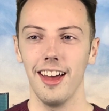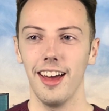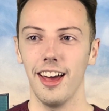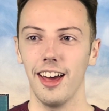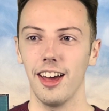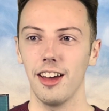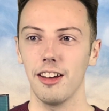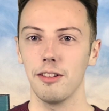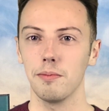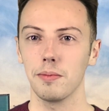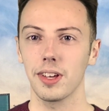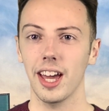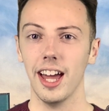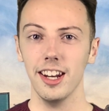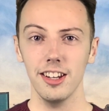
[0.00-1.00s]

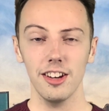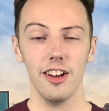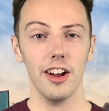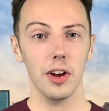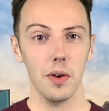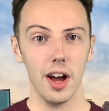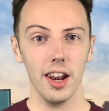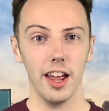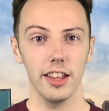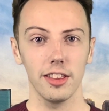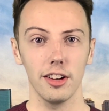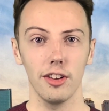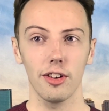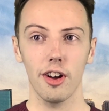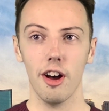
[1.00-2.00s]
Canada I quite like the
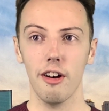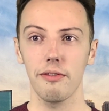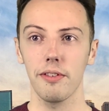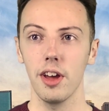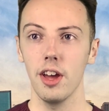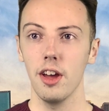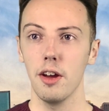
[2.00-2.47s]
look of,